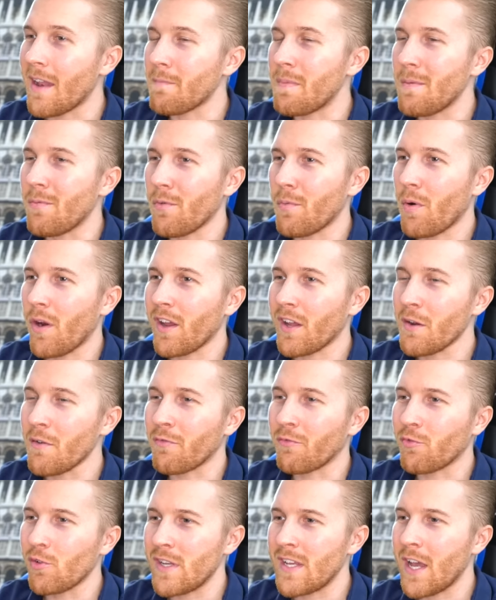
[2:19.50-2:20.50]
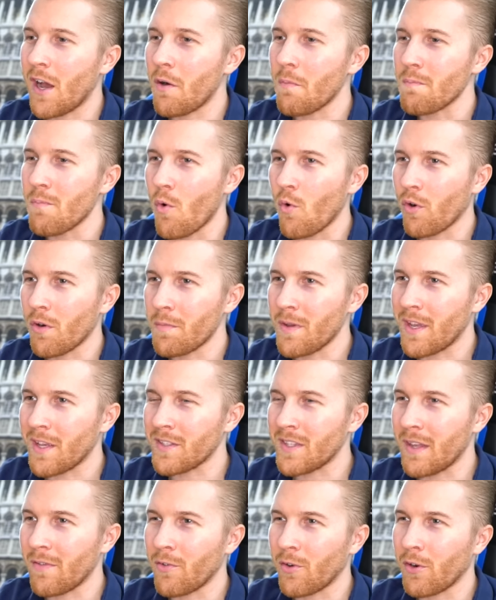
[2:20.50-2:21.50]
and people are probably going to freak out more
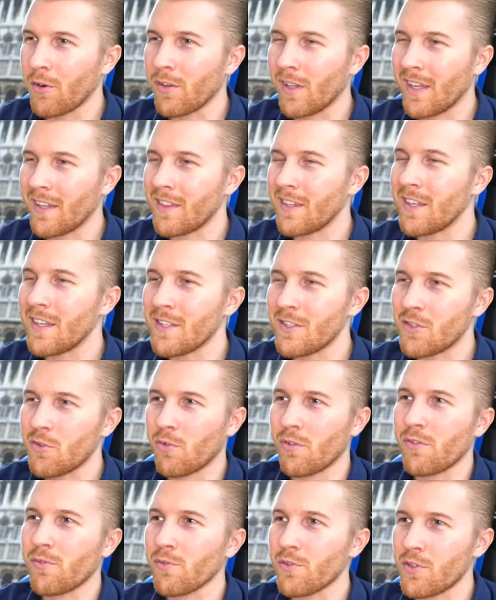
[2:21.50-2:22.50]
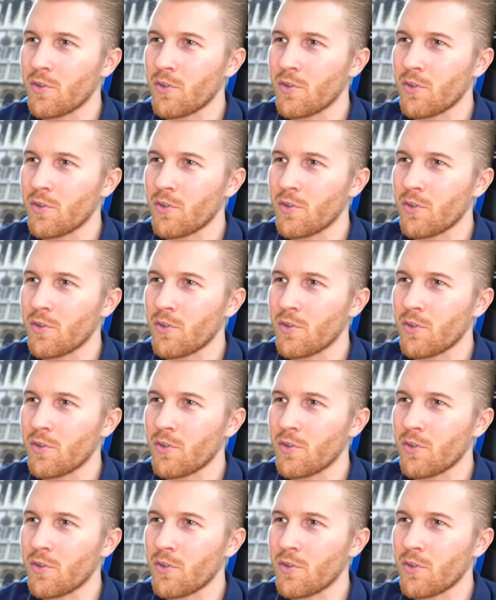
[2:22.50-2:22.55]
because they've heard like the historical